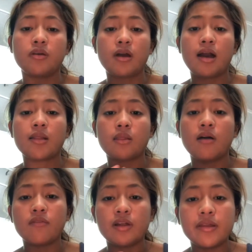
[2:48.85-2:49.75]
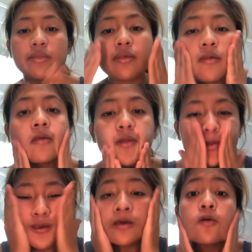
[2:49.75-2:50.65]
I love anything that's
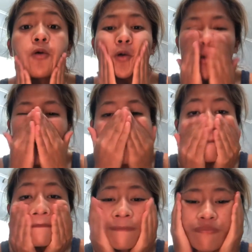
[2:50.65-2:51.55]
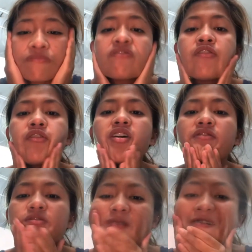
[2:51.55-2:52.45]
like oil-free for
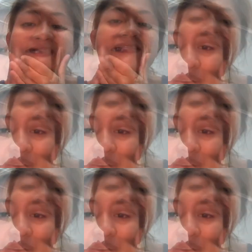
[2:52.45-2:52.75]
my skin. There you